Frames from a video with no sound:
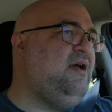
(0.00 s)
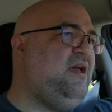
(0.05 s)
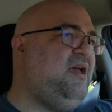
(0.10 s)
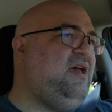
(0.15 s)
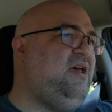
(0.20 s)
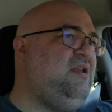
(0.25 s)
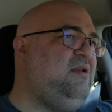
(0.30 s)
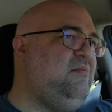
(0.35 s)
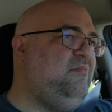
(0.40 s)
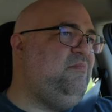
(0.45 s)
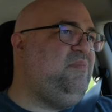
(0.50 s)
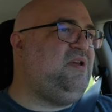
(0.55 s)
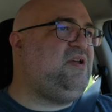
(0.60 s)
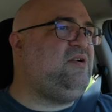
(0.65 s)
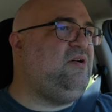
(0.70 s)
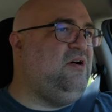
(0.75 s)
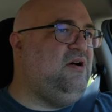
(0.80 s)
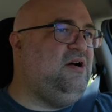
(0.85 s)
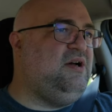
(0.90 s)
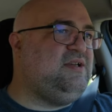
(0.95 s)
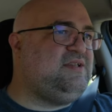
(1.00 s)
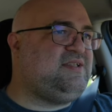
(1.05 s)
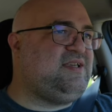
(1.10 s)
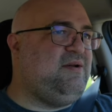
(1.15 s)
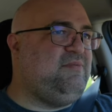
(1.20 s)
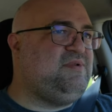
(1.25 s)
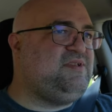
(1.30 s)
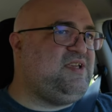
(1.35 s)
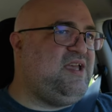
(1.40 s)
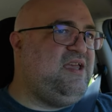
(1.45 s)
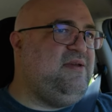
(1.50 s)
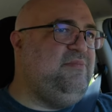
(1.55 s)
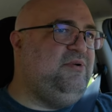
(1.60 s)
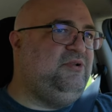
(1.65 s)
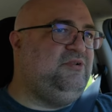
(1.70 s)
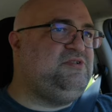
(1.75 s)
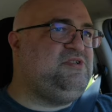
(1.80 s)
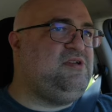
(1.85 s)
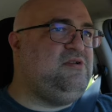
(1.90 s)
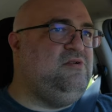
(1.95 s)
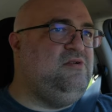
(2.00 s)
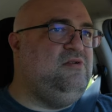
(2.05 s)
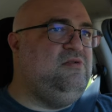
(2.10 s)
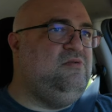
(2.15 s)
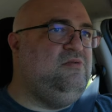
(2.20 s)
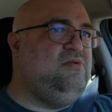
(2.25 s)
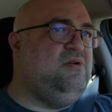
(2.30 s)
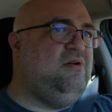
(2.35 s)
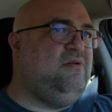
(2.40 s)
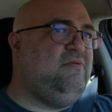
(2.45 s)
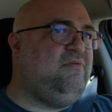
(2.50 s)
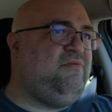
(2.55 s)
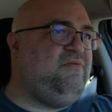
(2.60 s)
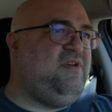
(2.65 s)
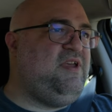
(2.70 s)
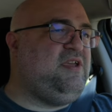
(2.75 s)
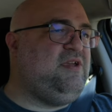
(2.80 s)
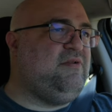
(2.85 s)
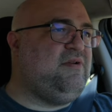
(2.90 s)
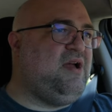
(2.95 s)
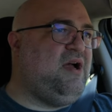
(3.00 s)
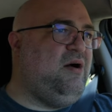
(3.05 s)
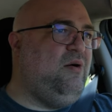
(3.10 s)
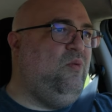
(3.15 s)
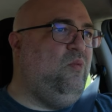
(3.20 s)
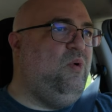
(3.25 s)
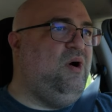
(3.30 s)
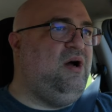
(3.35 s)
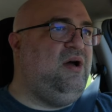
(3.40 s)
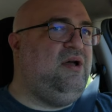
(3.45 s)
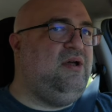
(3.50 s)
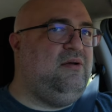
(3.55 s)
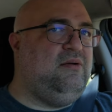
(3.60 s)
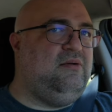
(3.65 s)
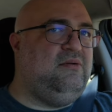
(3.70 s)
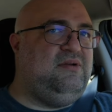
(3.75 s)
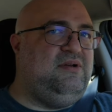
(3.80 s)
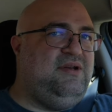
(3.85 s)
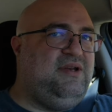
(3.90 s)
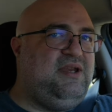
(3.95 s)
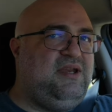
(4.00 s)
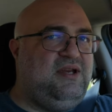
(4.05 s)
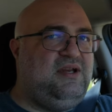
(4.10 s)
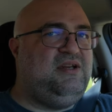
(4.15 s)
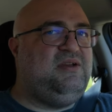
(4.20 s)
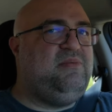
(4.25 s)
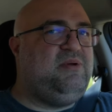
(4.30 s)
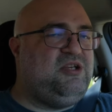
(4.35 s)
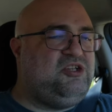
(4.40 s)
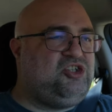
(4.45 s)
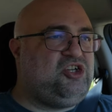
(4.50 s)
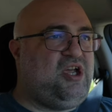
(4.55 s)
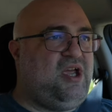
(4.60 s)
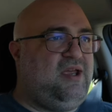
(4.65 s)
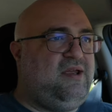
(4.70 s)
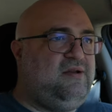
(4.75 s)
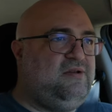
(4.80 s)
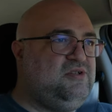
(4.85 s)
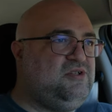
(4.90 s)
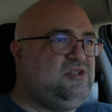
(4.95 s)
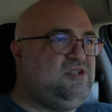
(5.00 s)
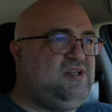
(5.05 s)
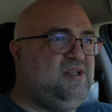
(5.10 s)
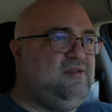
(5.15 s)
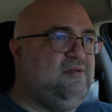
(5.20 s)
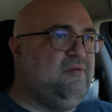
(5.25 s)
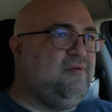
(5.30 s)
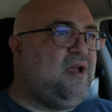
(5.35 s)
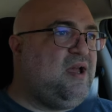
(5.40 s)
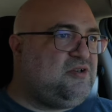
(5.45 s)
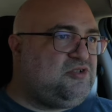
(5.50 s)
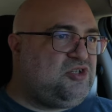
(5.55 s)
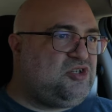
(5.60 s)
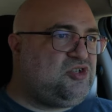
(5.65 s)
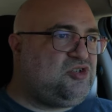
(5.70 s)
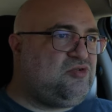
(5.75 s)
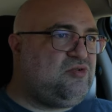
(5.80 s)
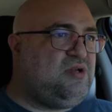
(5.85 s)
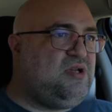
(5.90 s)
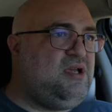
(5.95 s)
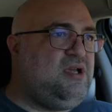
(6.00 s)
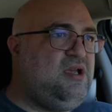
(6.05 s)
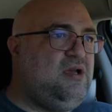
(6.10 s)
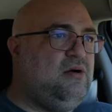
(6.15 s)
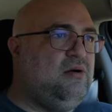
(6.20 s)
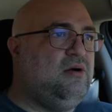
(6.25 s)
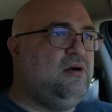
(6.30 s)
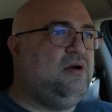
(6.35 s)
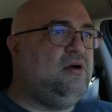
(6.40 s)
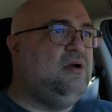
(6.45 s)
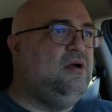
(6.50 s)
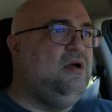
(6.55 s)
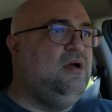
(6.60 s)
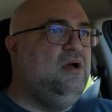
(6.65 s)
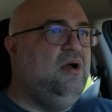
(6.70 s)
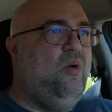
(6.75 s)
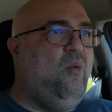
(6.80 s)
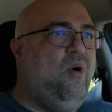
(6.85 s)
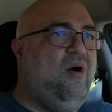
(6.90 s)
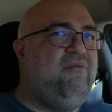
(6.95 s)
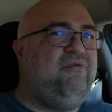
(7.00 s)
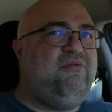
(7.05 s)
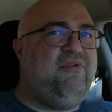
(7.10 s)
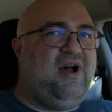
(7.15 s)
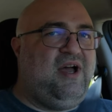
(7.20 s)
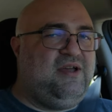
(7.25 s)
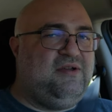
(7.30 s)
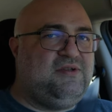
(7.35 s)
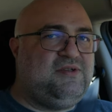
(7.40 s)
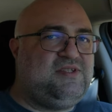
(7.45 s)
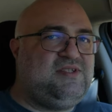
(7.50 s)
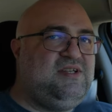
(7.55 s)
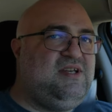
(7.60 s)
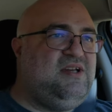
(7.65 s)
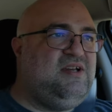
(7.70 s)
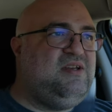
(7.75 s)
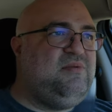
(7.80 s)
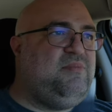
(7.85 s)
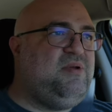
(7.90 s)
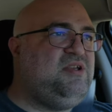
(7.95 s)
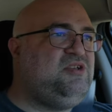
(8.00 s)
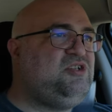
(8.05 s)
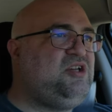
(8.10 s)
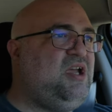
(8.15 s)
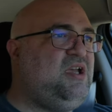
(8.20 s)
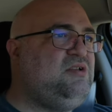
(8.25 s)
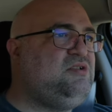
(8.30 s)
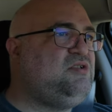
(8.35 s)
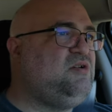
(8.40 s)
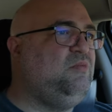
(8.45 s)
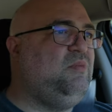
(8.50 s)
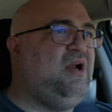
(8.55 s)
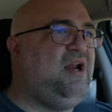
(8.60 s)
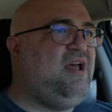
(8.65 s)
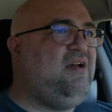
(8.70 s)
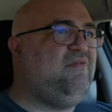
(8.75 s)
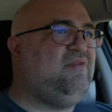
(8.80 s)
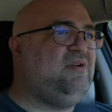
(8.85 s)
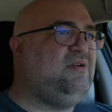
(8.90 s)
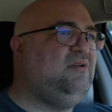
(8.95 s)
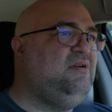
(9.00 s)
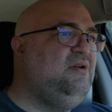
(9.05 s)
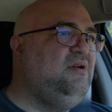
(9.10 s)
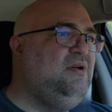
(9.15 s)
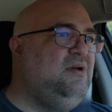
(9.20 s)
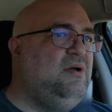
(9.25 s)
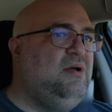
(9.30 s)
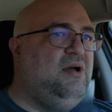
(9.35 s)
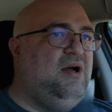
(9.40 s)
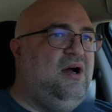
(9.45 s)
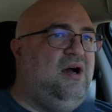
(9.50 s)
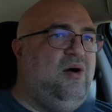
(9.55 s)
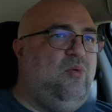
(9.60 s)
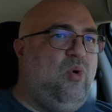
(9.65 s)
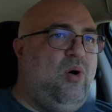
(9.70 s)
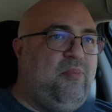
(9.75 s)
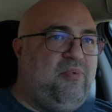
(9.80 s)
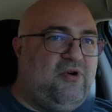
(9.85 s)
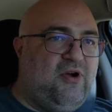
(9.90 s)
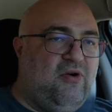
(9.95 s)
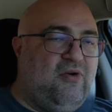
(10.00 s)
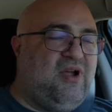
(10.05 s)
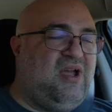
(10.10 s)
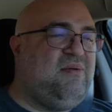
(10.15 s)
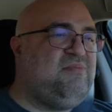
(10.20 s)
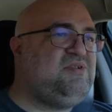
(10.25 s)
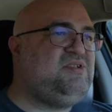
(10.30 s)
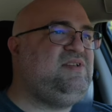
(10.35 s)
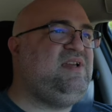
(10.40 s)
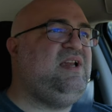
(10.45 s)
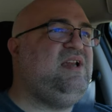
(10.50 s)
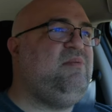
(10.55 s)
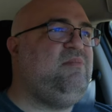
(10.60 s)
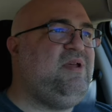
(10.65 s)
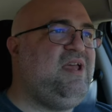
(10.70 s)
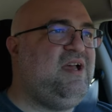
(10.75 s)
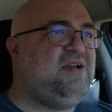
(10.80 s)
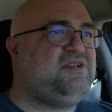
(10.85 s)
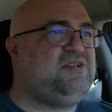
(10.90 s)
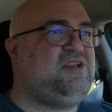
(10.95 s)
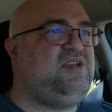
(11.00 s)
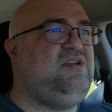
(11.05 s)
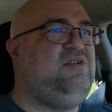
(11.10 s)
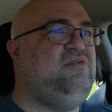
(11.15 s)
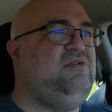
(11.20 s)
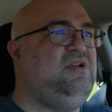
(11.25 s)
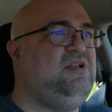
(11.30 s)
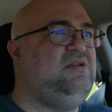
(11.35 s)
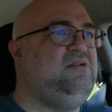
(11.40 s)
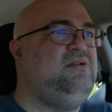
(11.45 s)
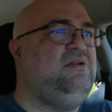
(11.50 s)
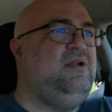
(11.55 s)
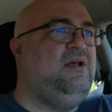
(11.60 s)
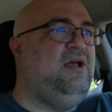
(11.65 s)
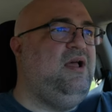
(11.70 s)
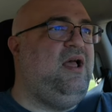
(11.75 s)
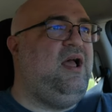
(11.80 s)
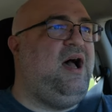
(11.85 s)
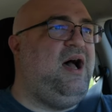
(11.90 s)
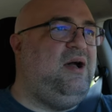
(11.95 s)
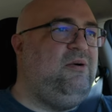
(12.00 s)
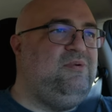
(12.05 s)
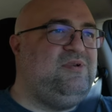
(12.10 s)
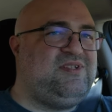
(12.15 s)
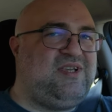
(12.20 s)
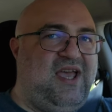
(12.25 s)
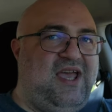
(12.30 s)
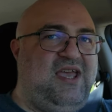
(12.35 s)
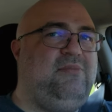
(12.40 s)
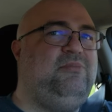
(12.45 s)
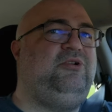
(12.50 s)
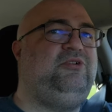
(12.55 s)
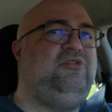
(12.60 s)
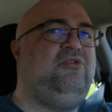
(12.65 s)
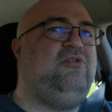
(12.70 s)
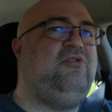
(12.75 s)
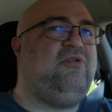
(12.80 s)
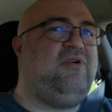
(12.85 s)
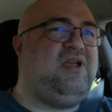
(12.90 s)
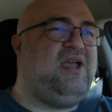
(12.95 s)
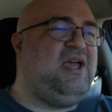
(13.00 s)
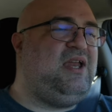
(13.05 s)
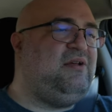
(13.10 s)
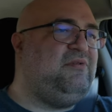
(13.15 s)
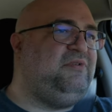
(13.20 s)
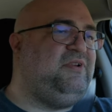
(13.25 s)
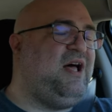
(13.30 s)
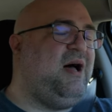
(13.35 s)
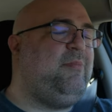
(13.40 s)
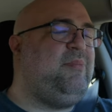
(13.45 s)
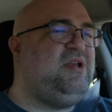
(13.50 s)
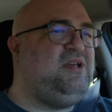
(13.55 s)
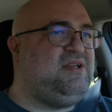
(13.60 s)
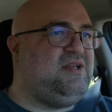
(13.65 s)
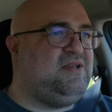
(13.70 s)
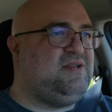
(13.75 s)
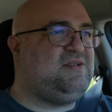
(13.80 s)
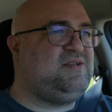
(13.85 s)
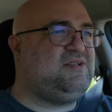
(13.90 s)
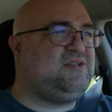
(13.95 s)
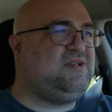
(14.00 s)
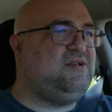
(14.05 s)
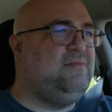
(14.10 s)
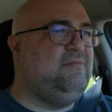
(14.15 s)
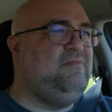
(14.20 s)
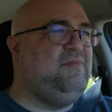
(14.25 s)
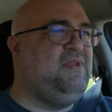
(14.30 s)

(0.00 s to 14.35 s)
And because I was able to figure out what needed to be changed in the registry or what files needed to be changed or whatever, uh, what programs needed to be executed, I was able to create a floppy disk